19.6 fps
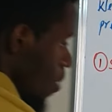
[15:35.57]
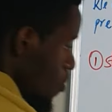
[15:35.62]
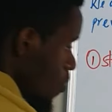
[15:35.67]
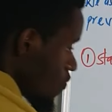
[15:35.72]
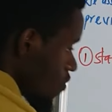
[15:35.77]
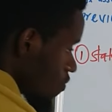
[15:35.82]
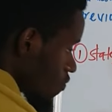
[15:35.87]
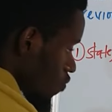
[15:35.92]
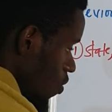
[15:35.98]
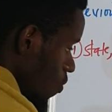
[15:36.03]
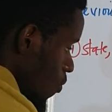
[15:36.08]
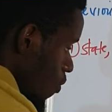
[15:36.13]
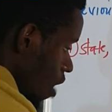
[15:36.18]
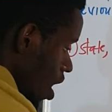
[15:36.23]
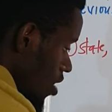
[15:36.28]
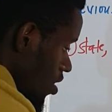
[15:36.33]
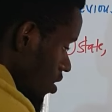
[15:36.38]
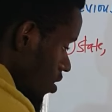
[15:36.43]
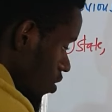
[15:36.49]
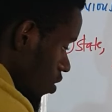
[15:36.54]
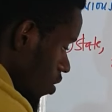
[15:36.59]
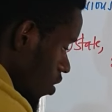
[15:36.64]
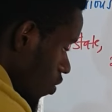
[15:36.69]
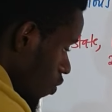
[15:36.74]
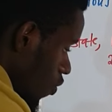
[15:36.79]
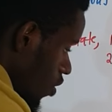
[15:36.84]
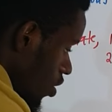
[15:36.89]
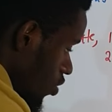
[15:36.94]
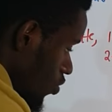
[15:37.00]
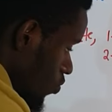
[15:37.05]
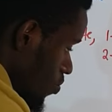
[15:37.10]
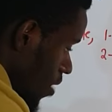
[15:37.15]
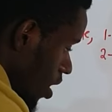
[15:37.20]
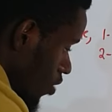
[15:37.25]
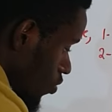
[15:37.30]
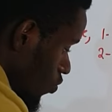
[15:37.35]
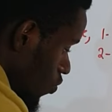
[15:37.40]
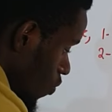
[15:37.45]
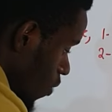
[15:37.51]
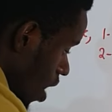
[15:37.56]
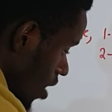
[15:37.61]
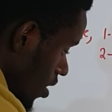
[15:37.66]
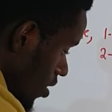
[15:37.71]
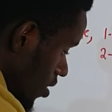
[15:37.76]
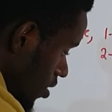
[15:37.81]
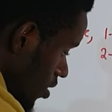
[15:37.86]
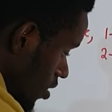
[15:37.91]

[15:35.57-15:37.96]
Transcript: I'm moving from 1 going back to 1.